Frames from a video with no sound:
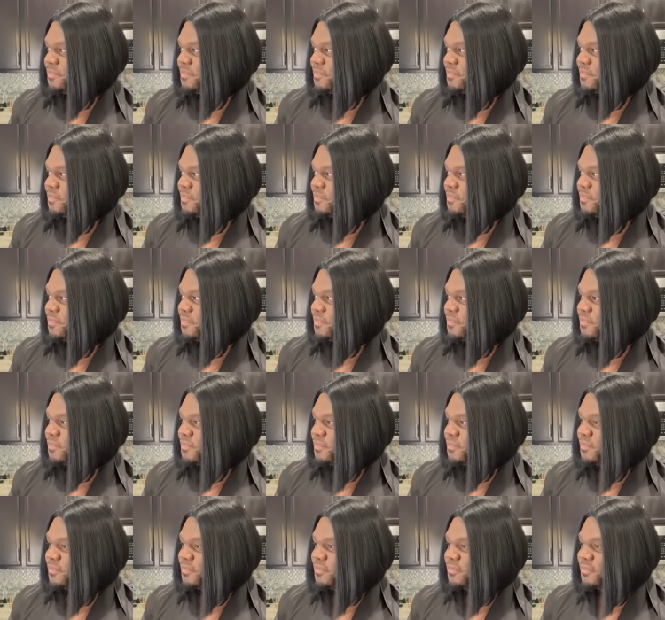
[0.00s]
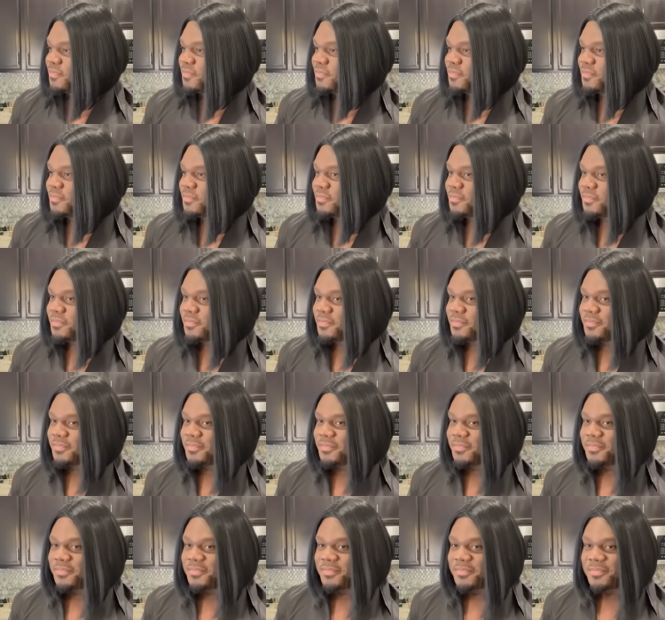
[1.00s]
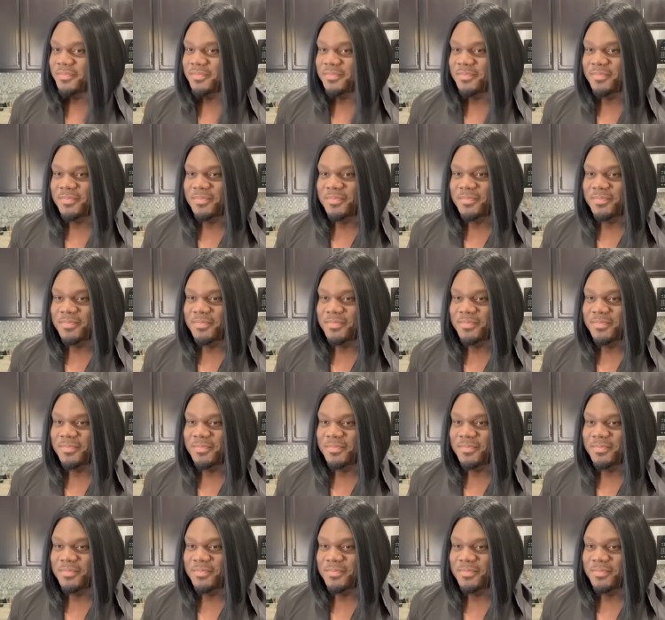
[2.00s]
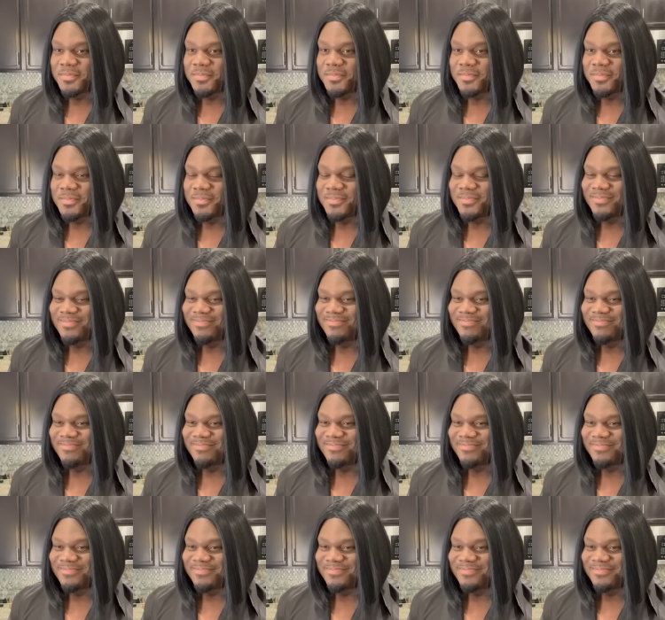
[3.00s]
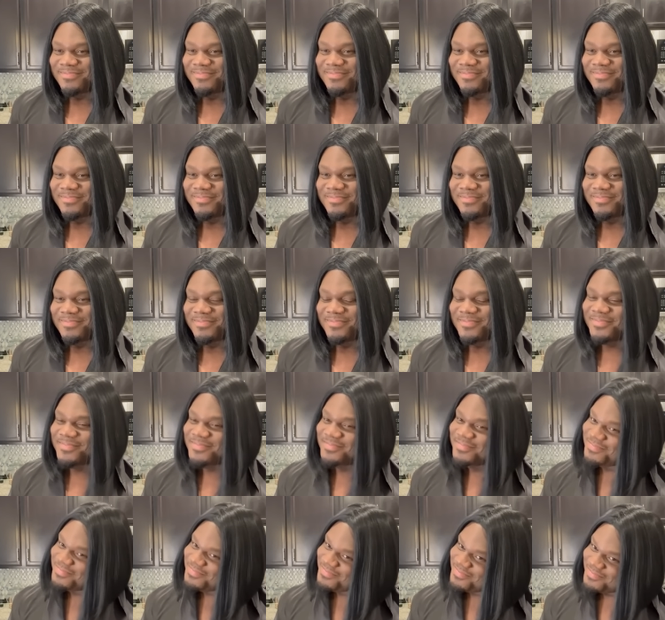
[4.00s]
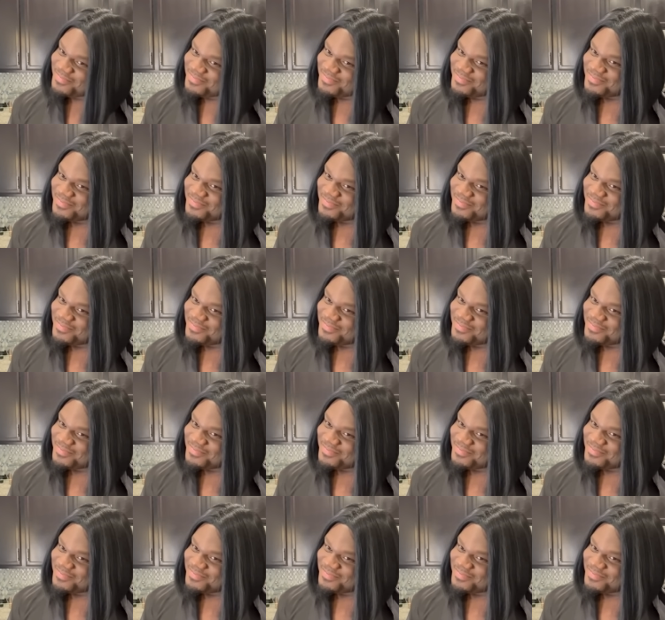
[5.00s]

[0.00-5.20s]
Nothing is said.